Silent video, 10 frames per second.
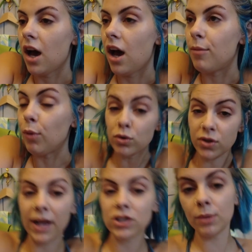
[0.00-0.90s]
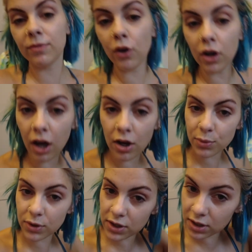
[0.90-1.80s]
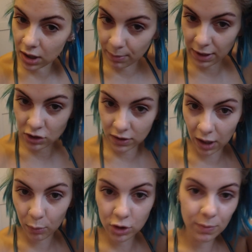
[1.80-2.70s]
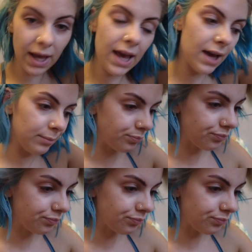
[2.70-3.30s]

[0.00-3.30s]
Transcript: Um, also, actually, before I go, I just wanted to mention that I washed my hair.